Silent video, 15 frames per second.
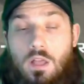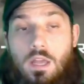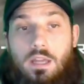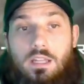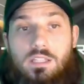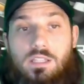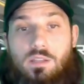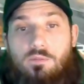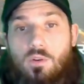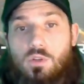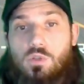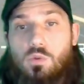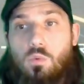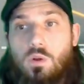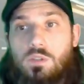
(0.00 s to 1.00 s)
It's the
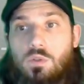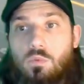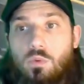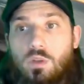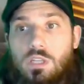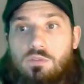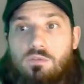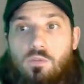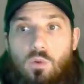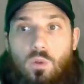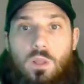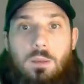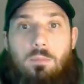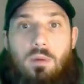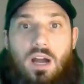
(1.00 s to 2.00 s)
first one to reach
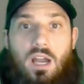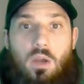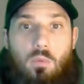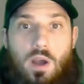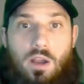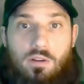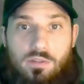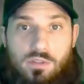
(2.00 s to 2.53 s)
fully by-wire